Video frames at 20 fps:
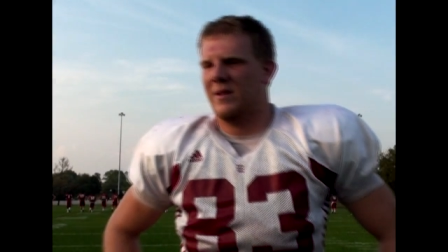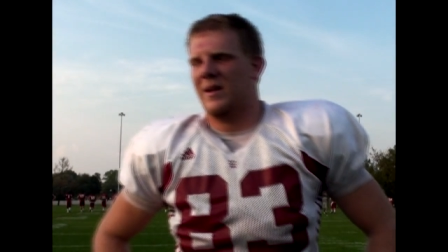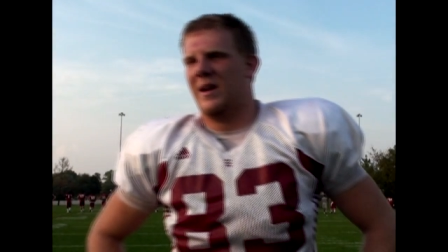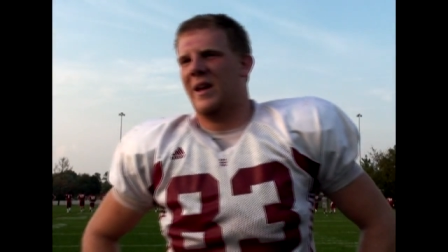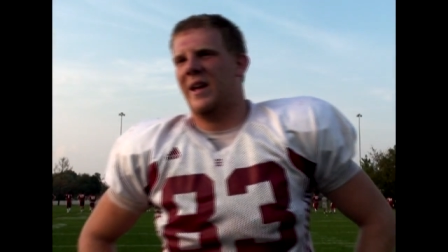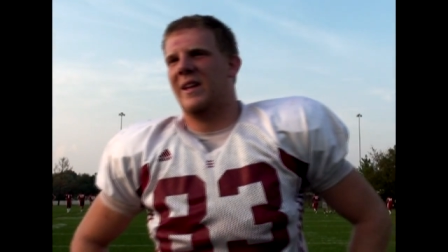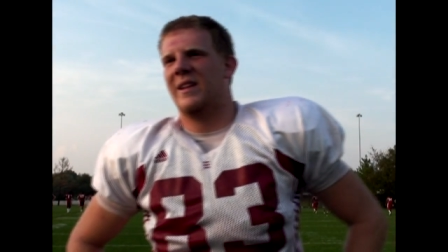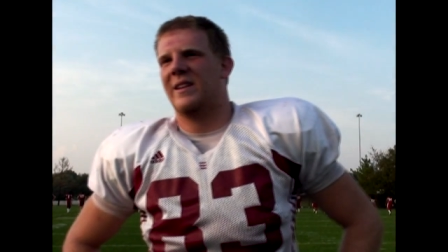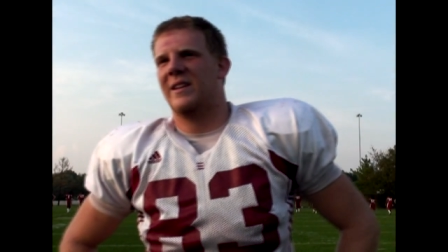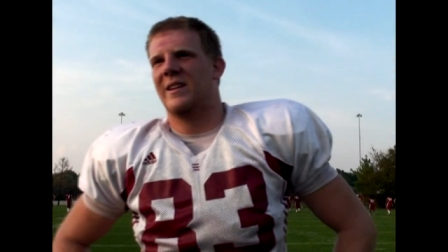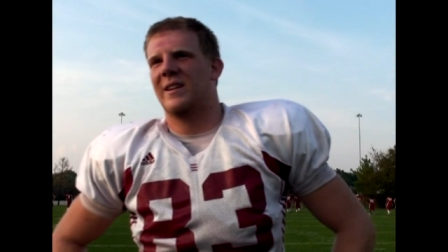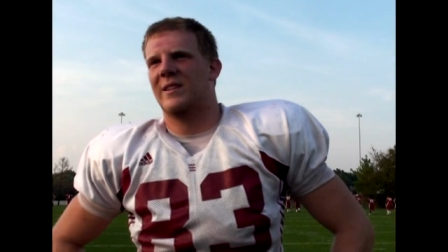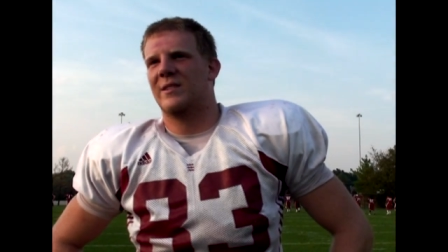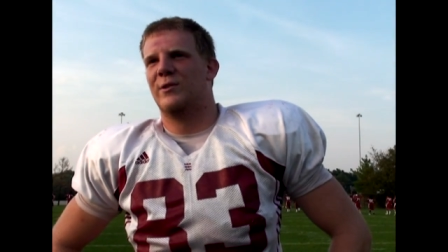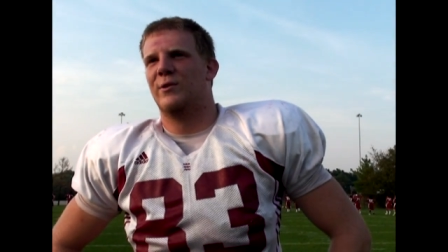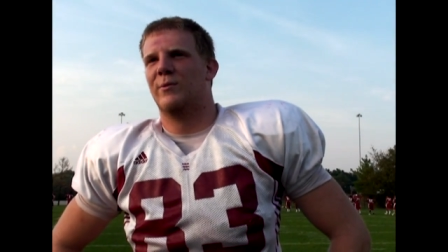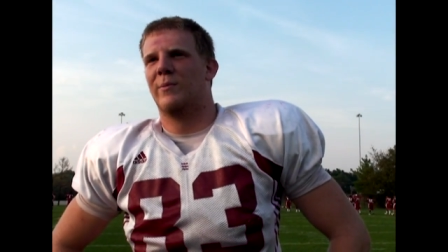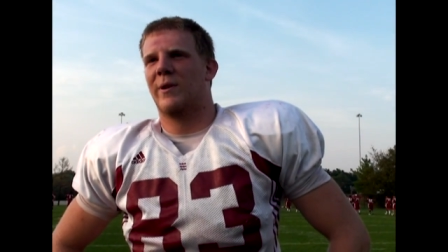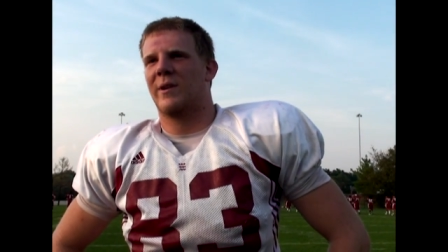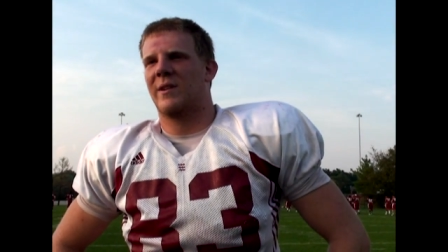I had uh,
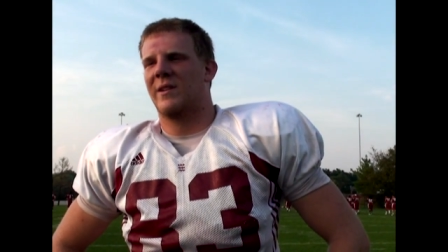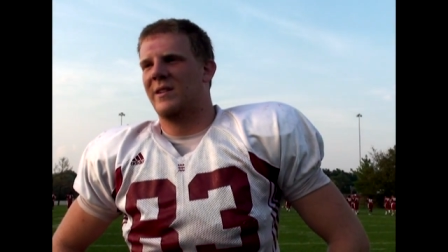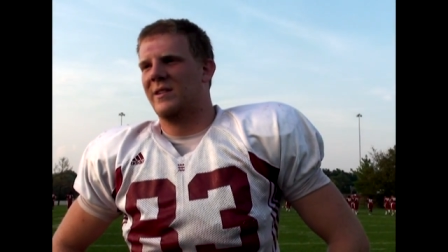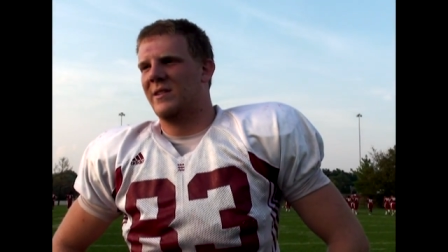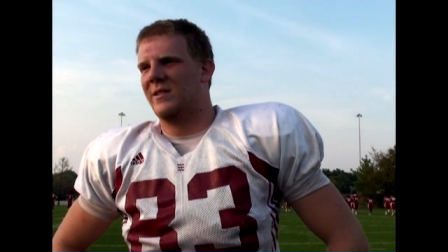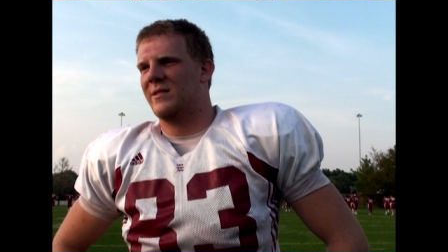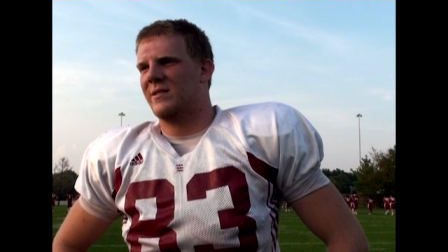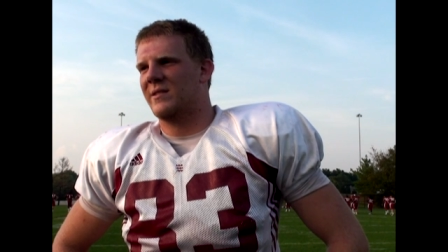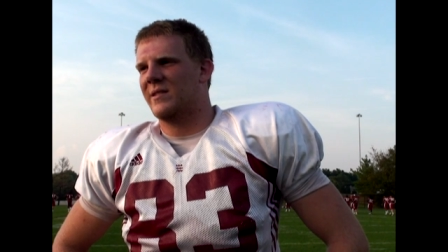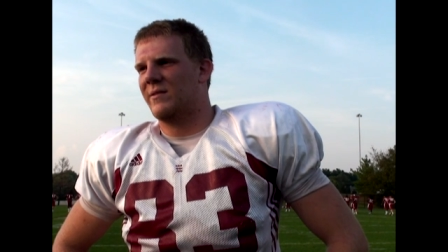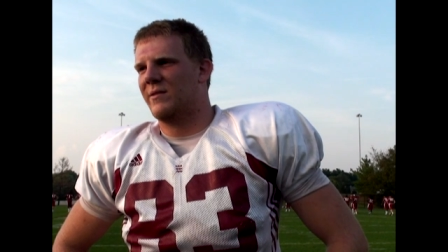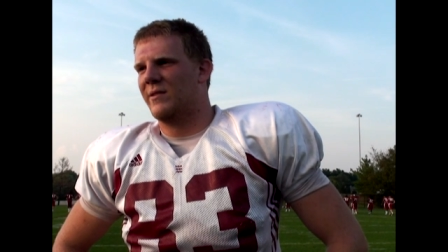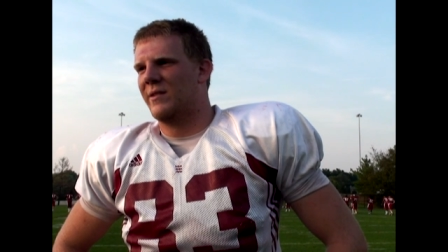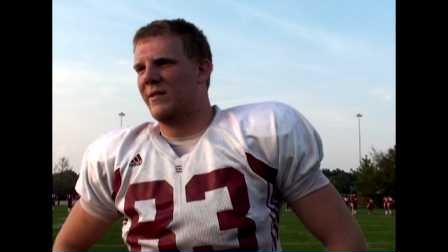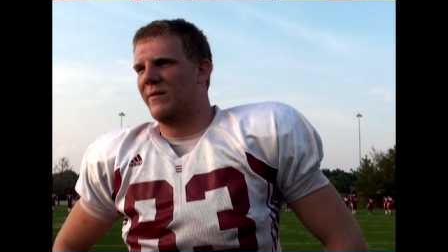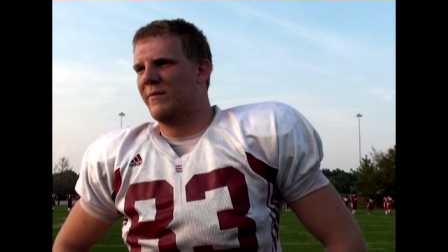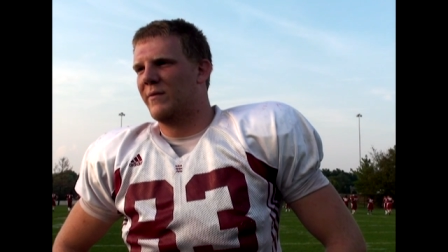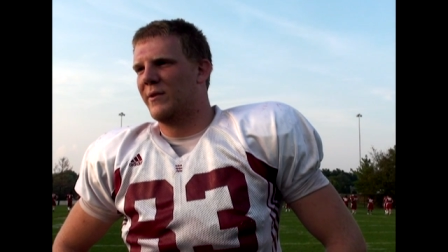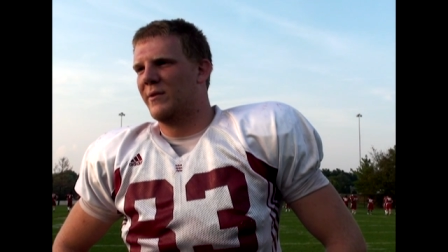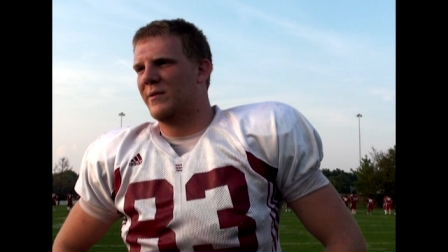two marketing teachers that
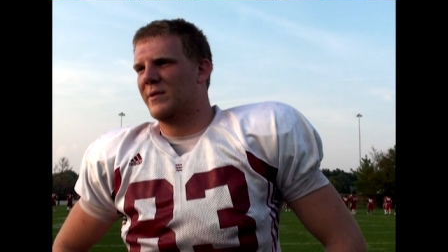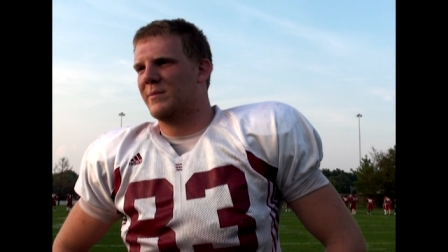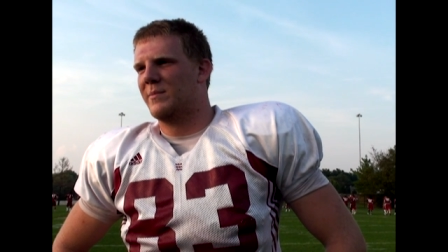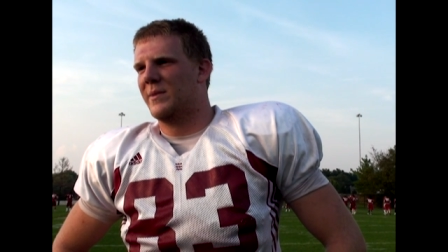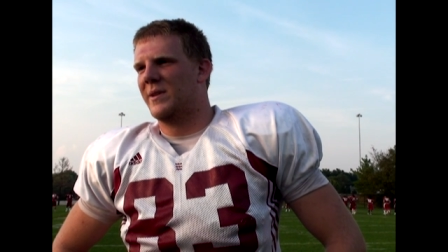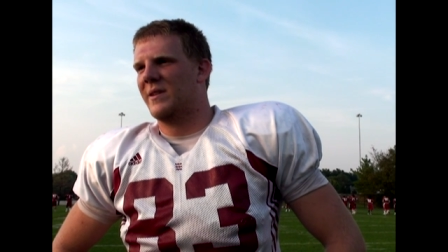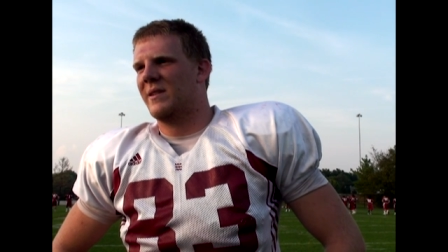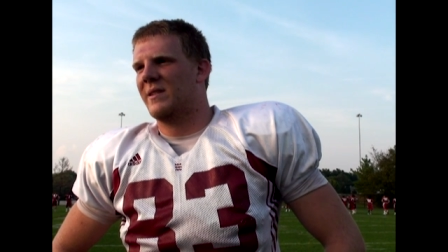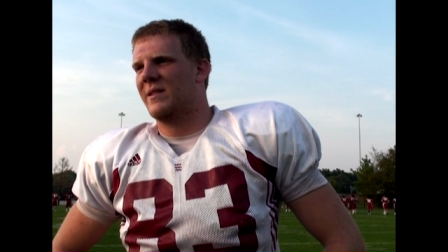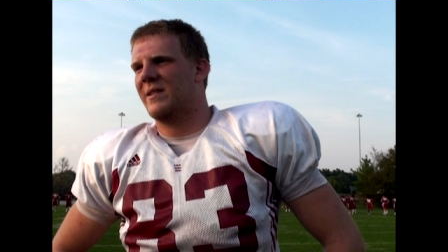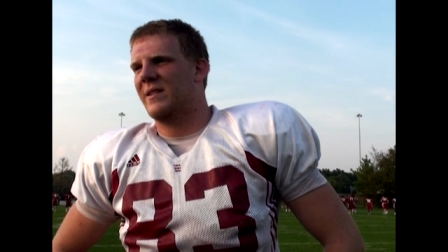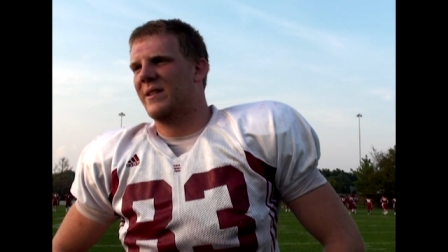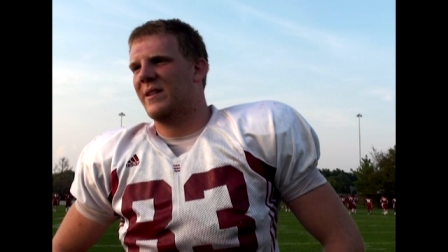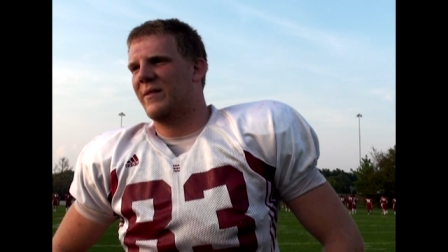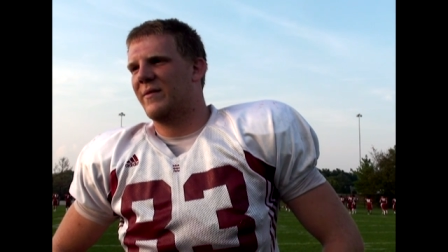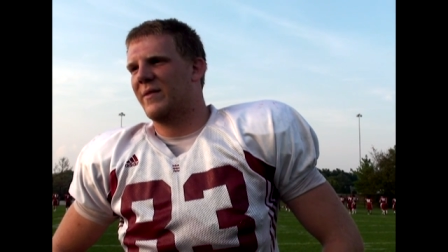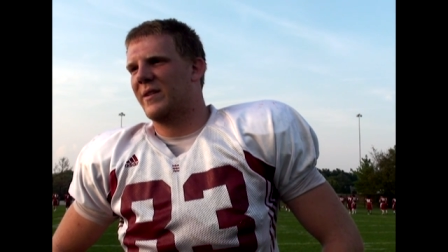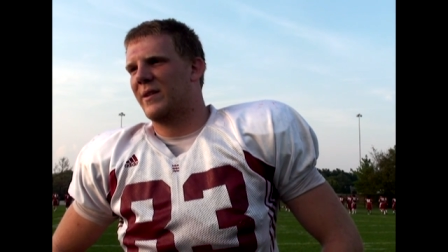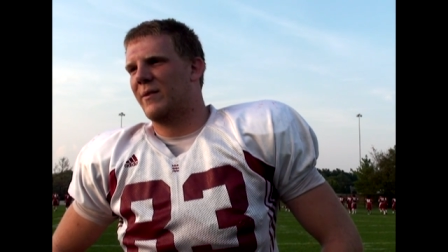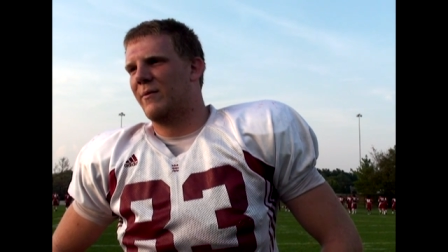really influenced me
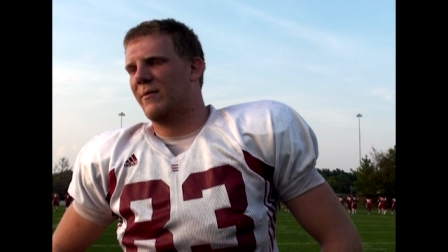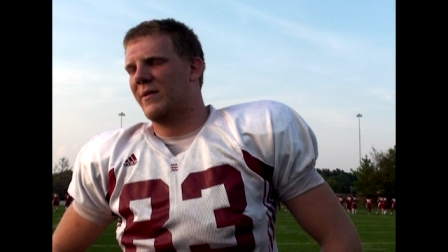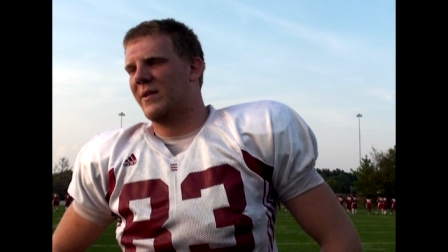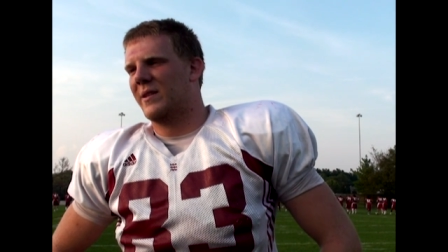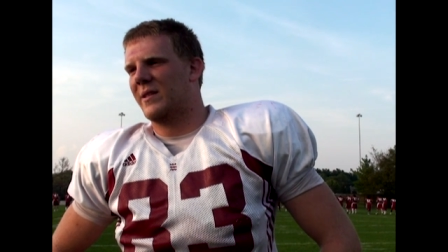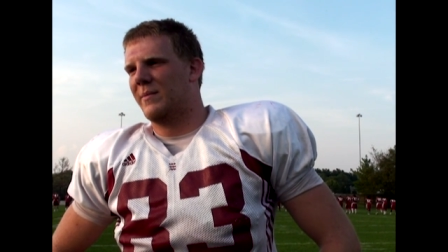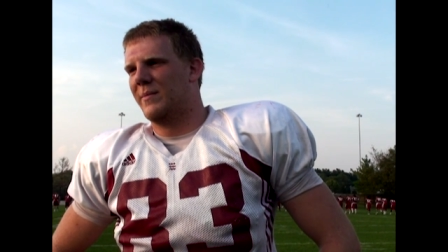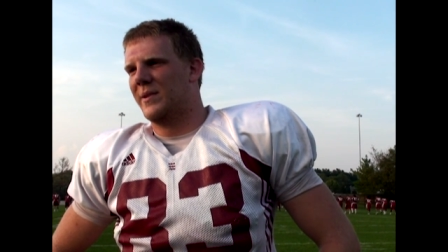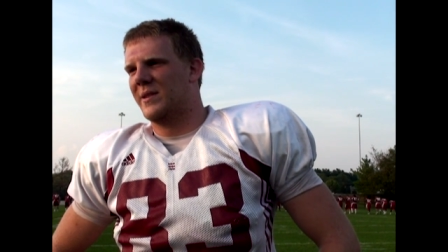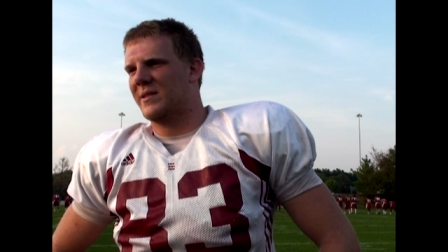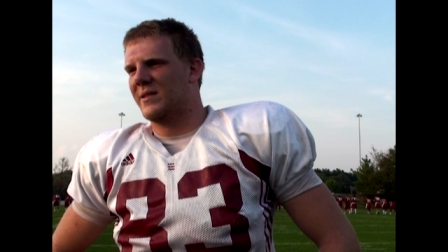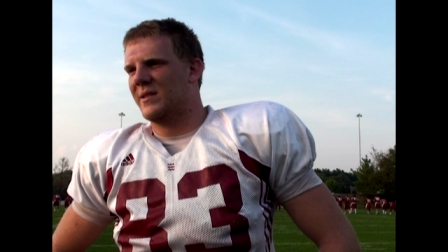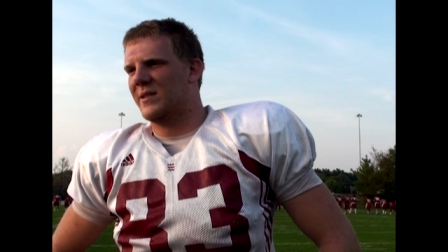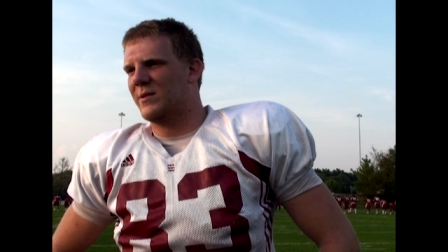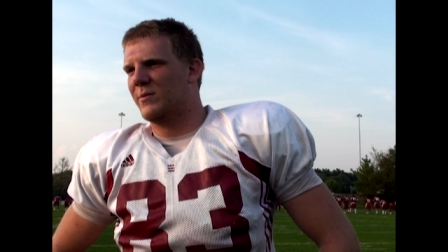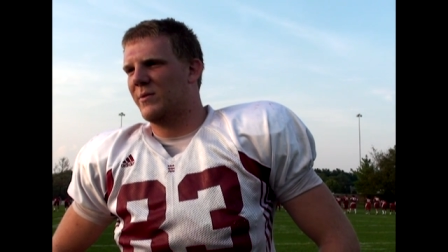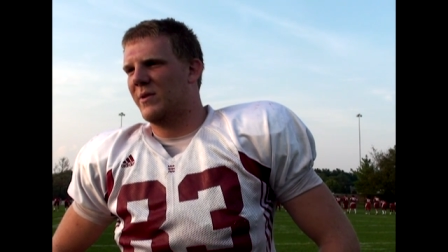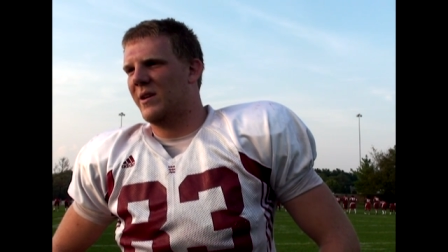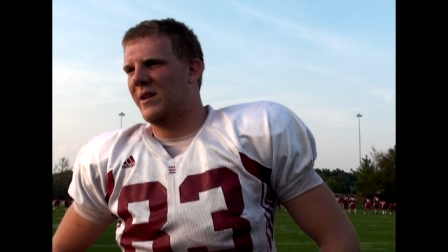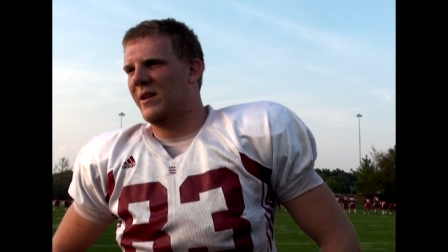of like going like the
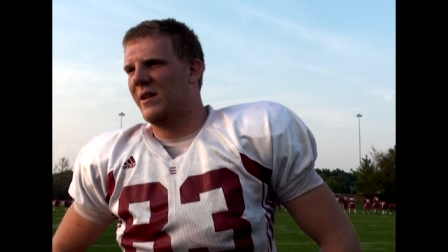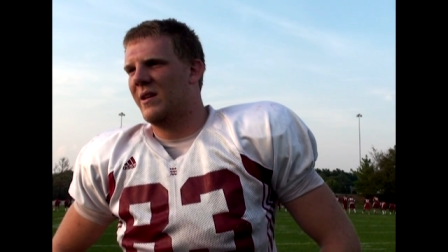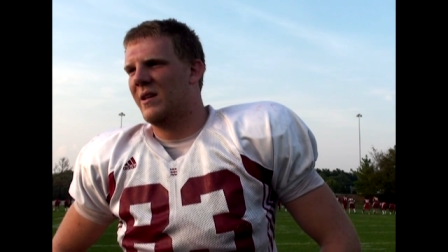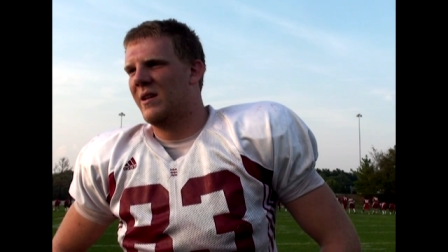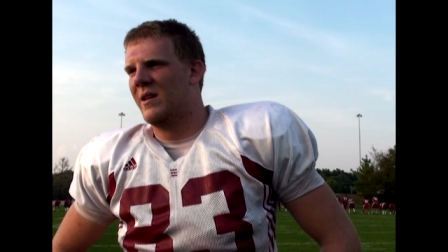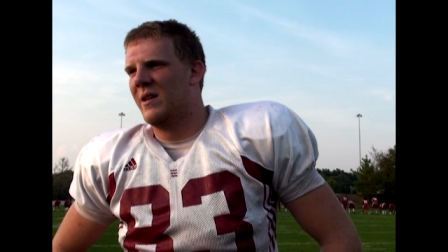business way,